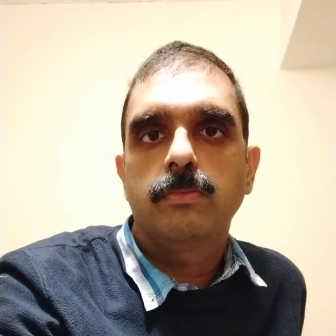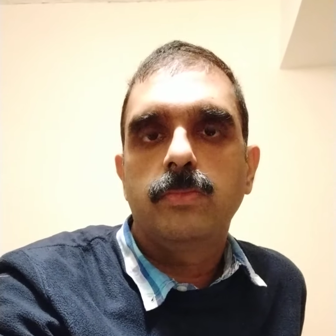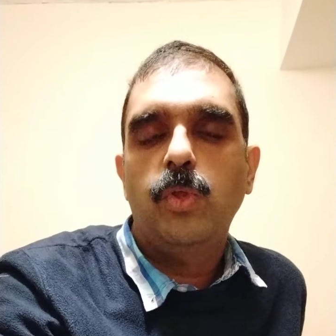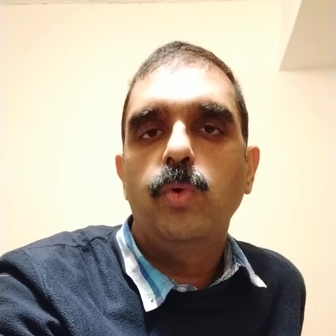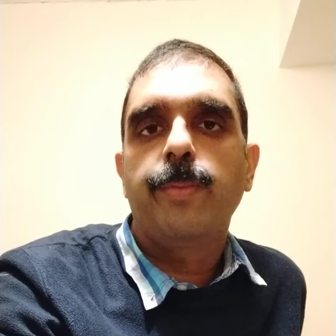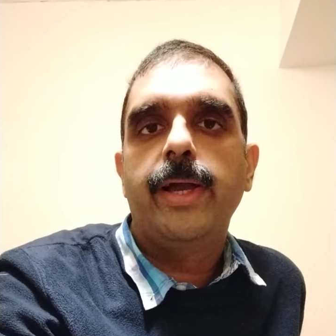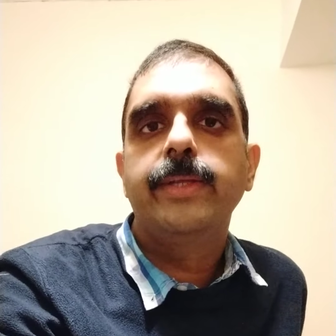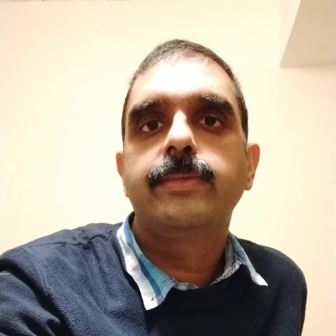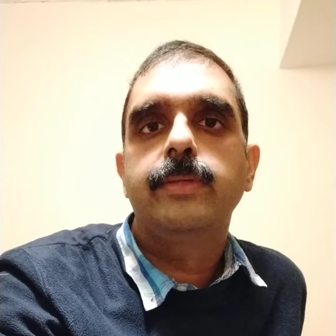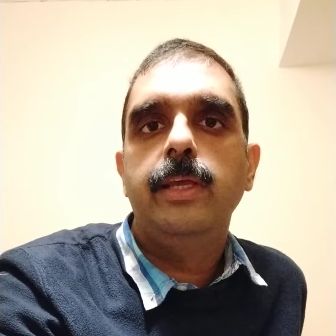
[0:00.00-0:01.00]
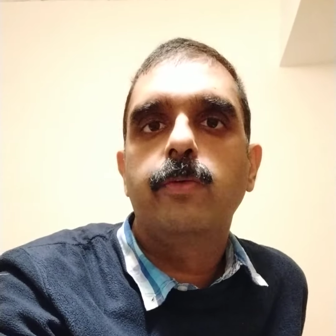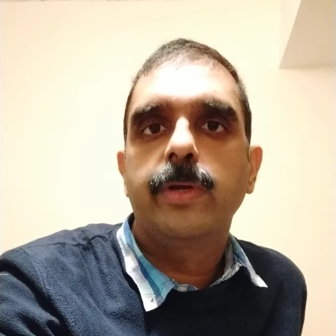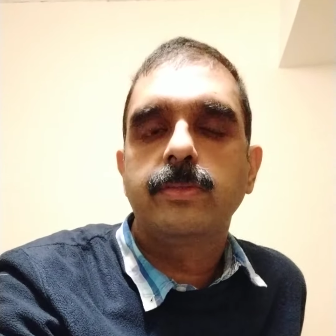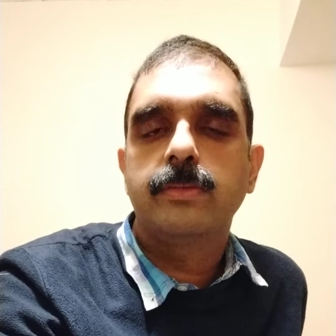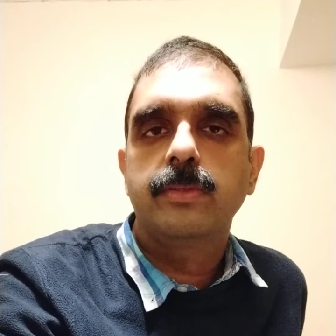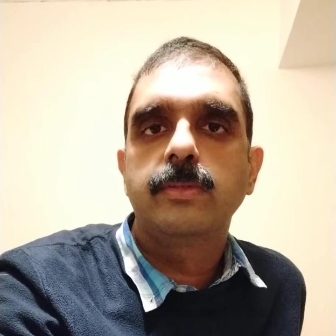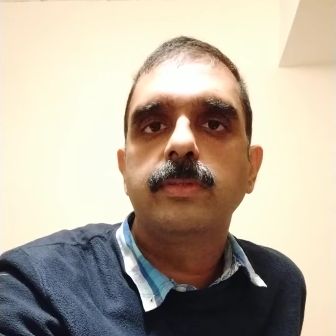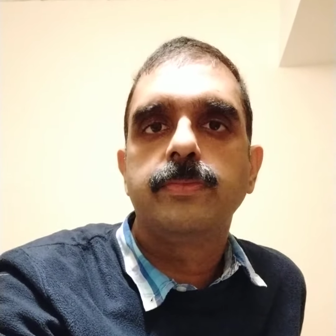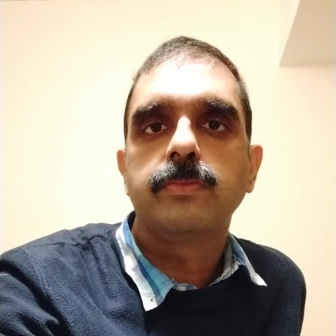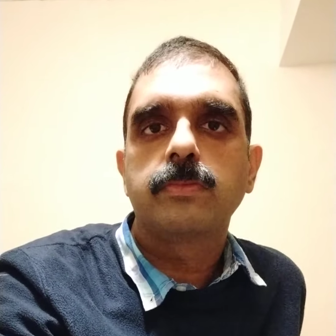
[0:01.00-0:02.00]
You might see questions
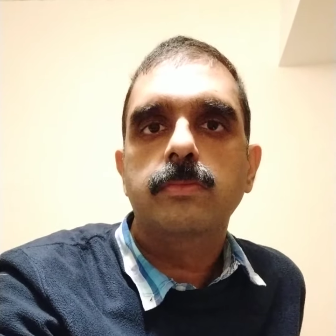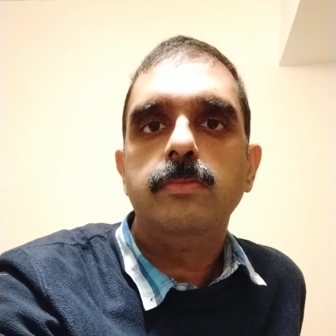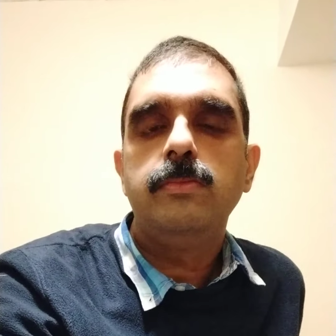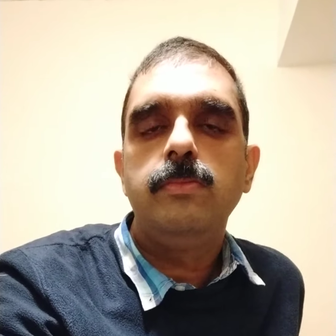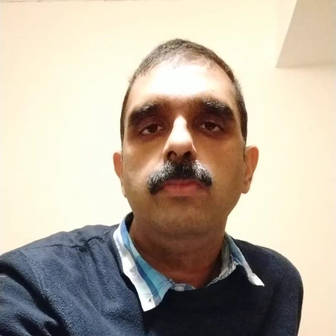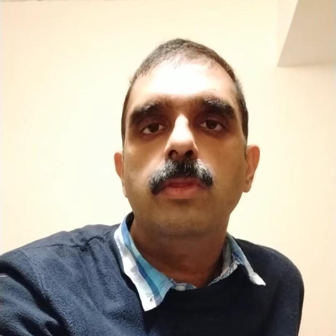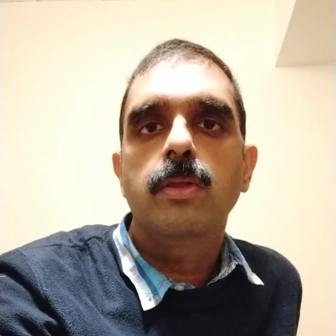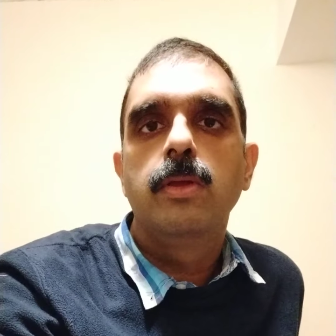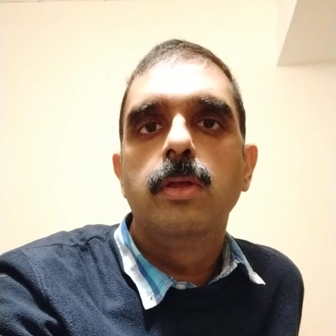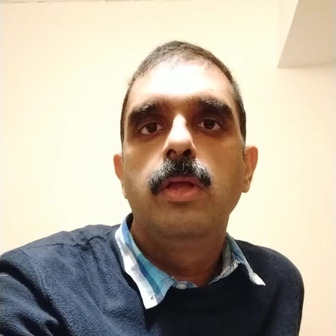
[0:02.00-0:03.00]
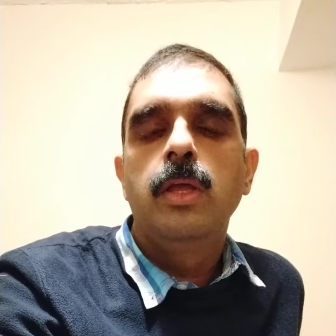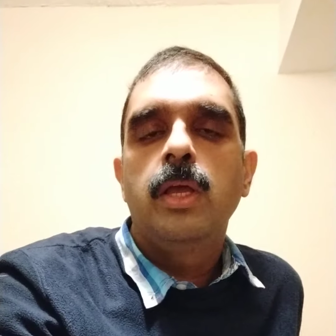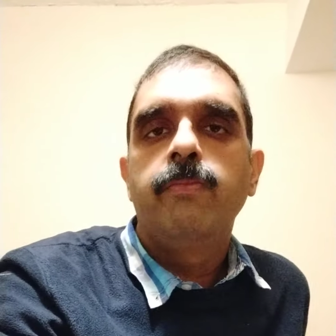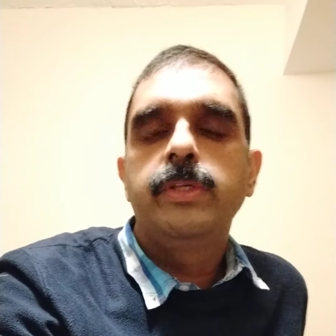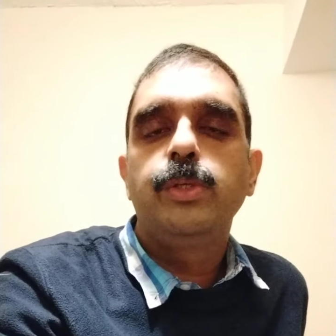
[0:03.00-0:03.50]
which